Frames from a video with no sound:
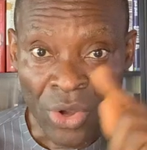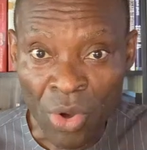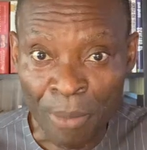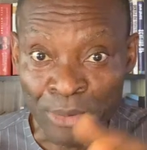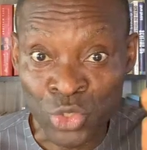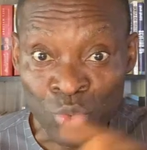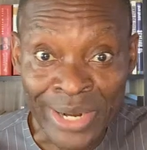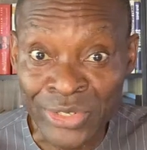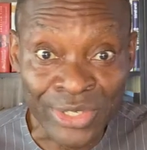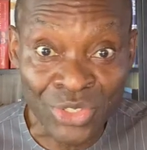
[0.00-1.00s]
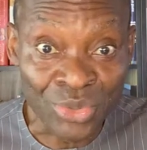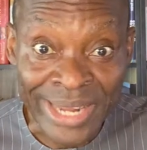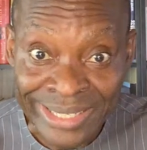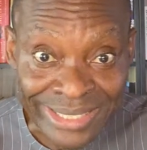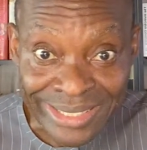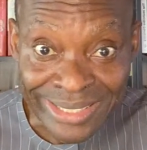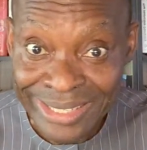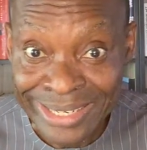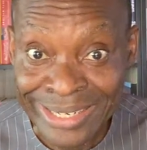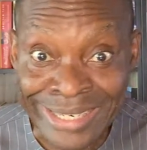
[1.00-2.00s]
or postgraduate students
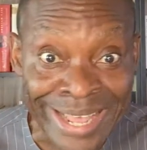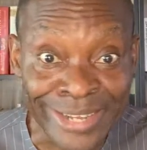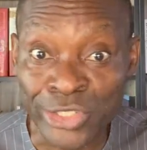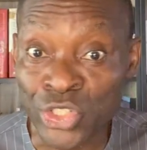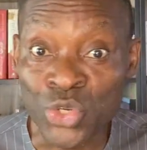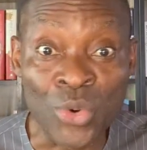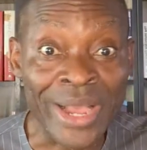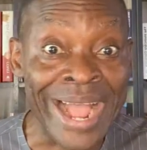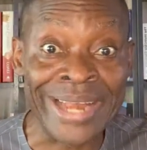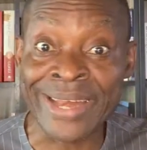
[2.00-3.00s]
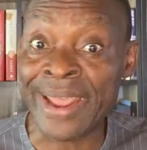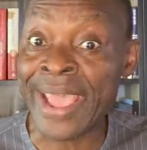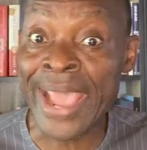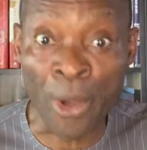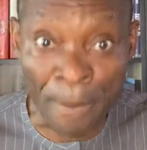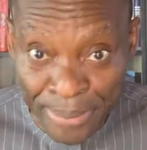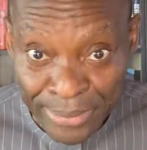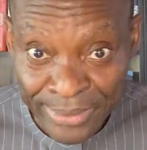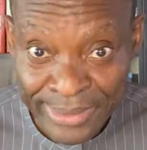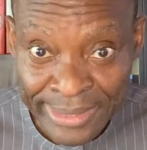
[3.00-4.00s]
that you can help
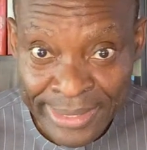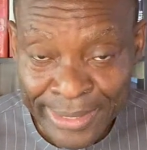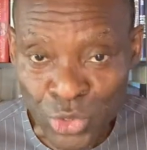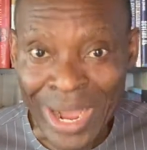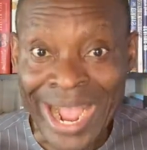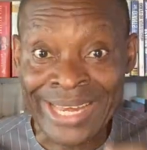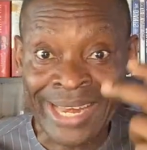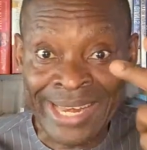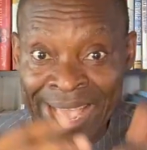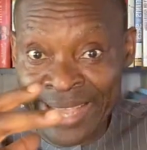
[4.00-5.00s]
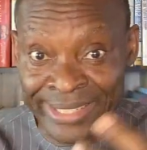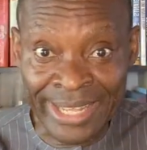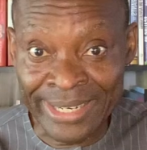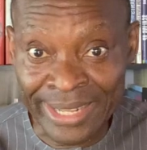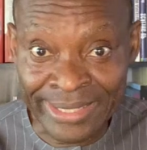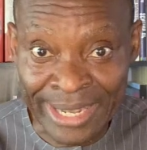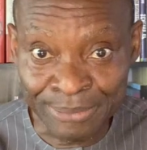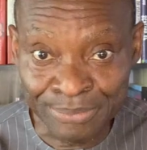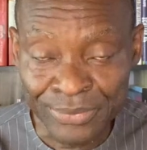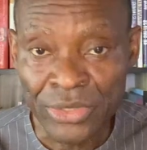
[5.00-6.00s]
to analyze their
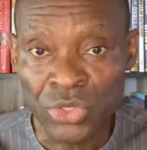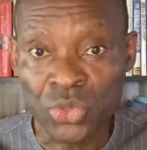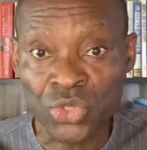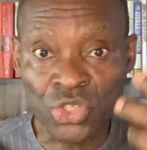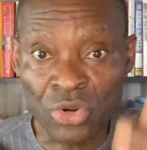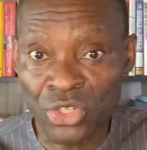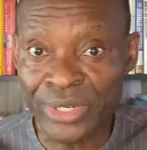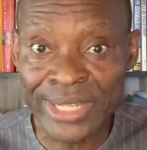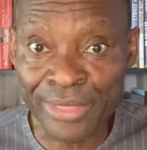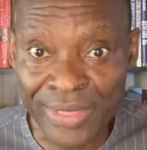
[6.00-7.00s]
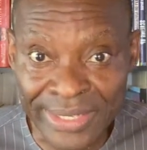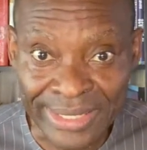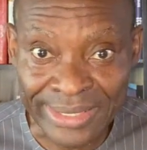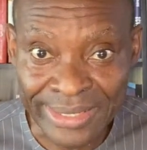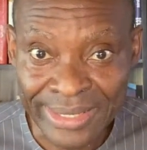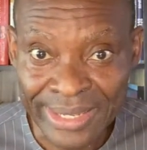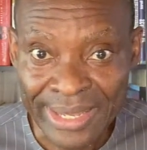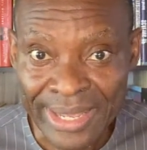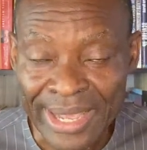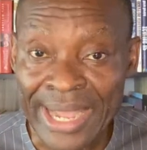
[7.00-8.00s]
data, to structure their thesis,
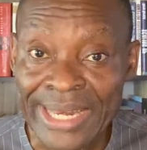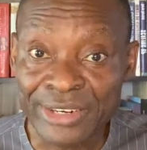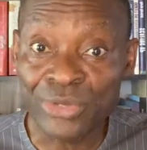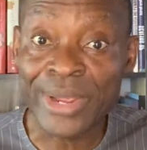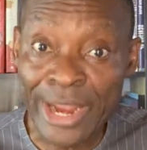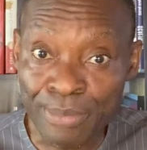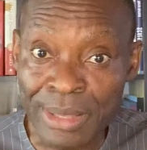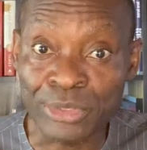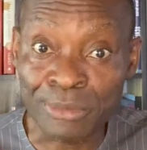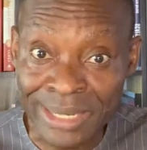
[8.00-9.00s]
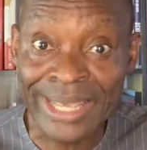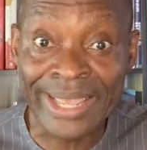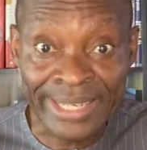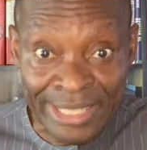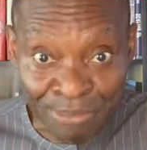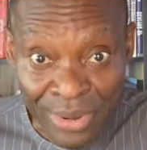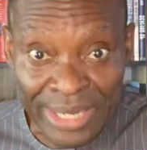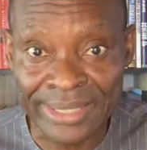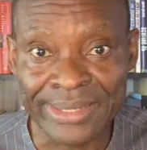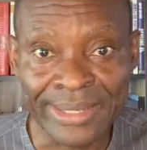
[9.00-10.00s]
and then to help them to better
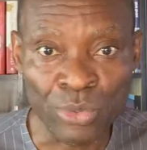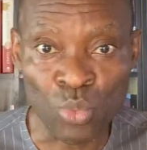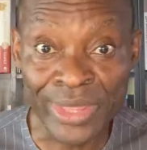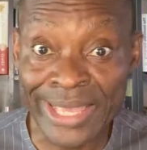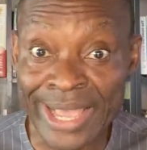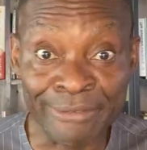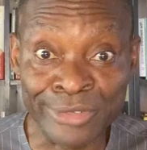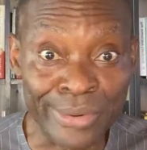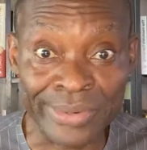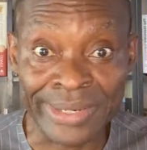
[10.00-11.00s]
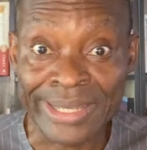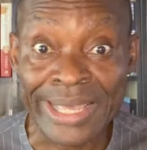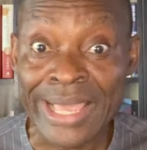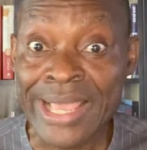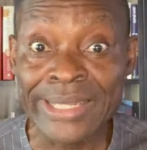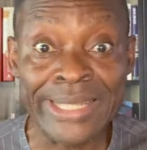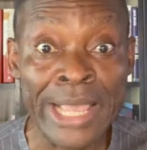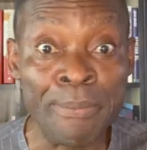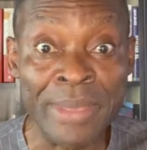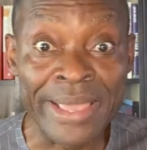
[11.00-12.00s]
interpret what they have done. It's
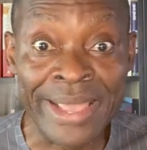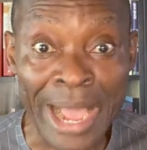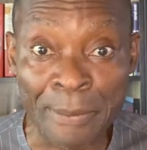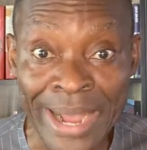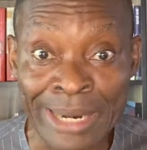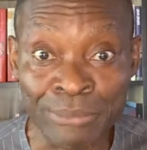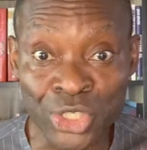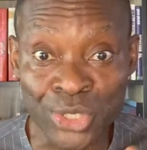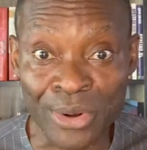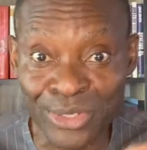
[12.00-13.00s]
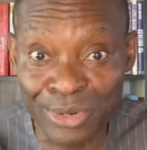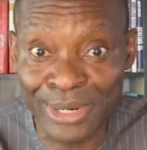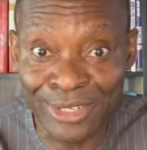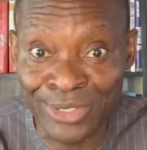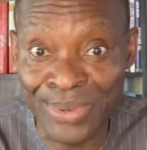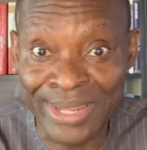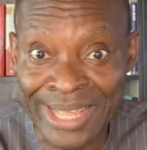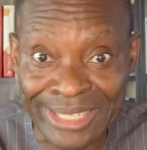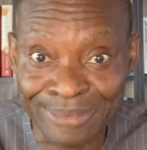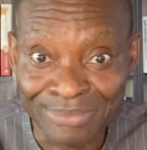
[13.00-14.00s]
a big gap, and I'm shocked nobody is doing
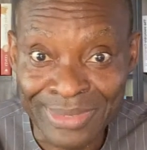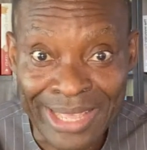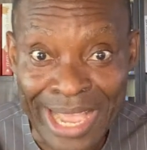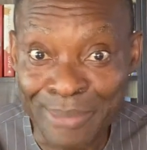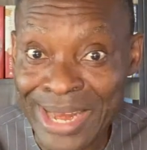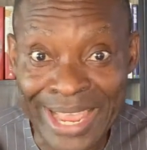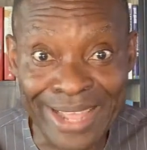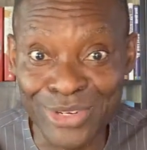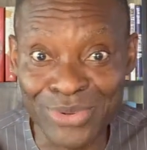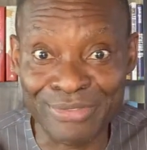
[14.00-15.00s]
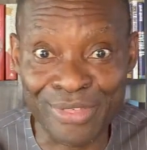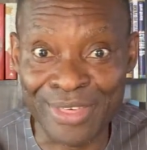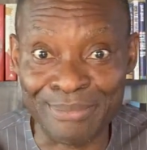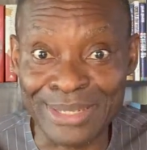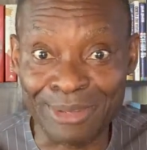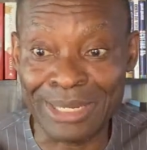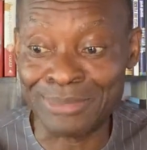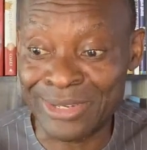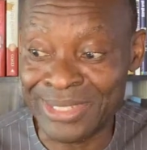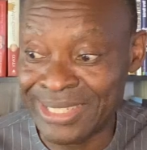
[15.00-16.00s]
that. I mean, I can't do everything, but
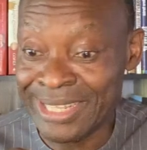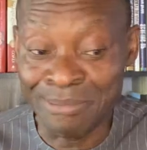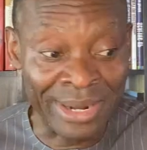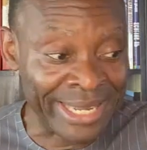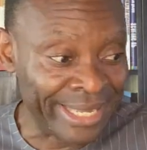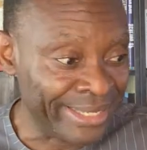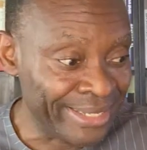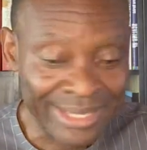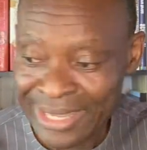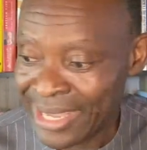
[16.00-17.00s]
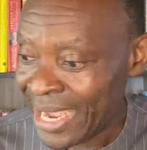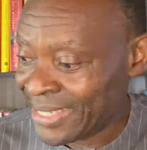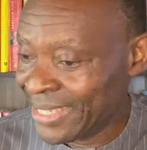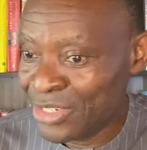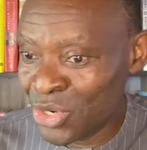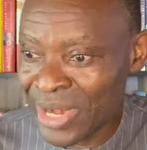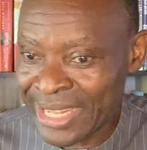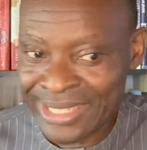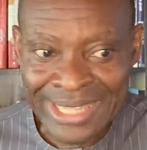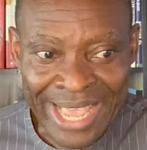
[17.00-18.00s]
sometimes I just see money. I see
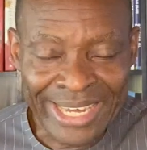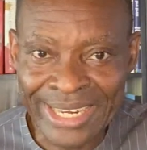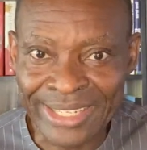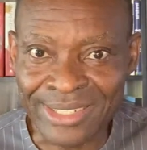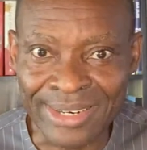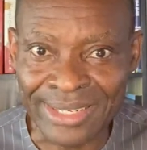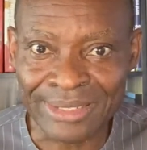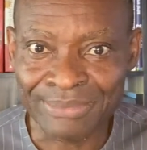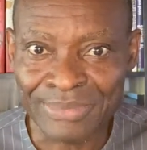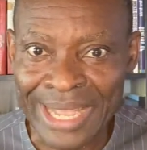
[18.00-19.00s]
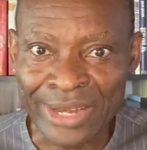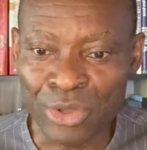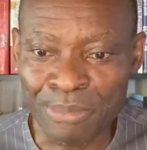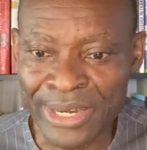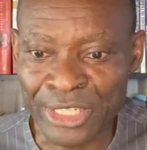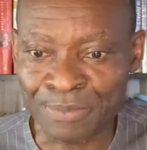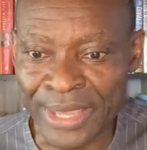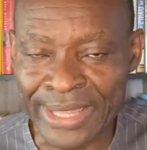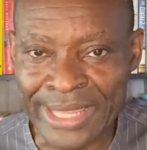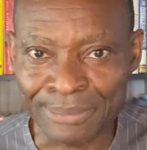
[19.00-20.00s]
dollars lining the streets, and nobody is
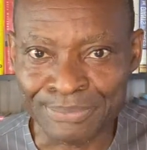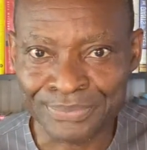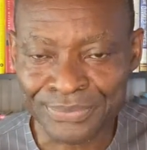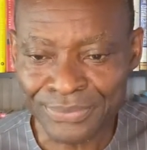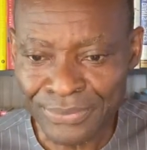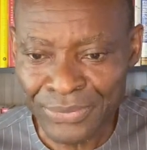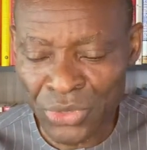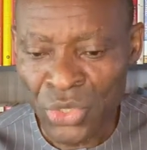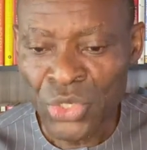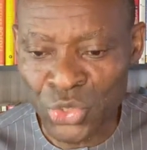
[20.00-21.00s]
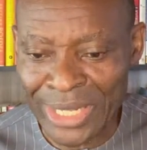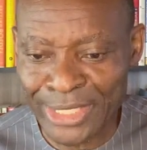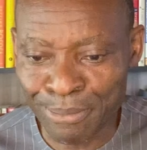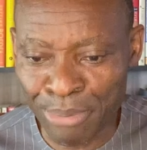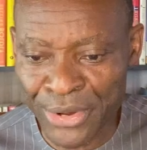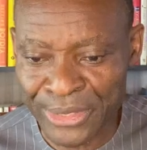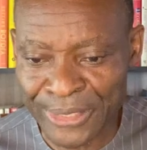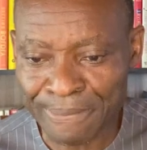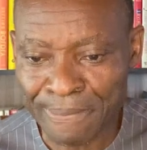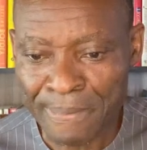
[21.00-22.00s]
picking them. So that's a
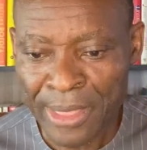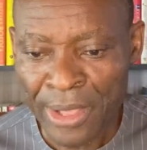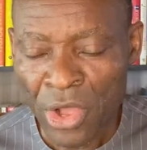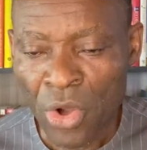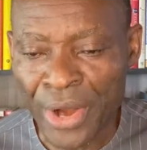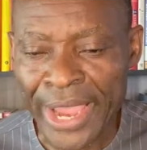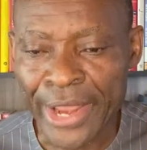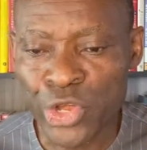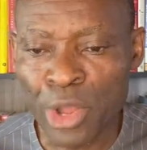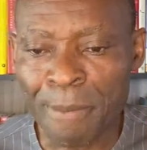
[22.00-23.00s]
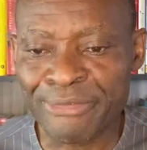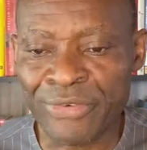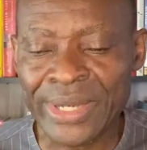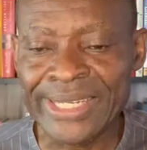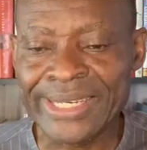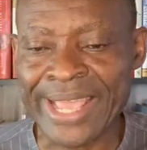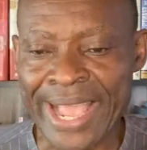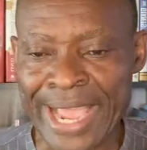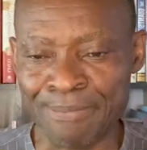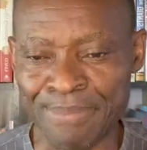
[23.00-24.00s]
bonus. Okay, number 14,
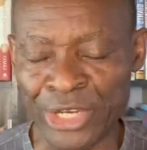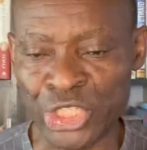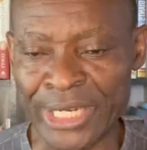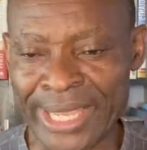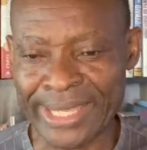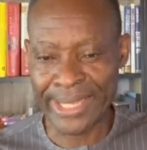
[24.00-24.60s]
AI Paycheck,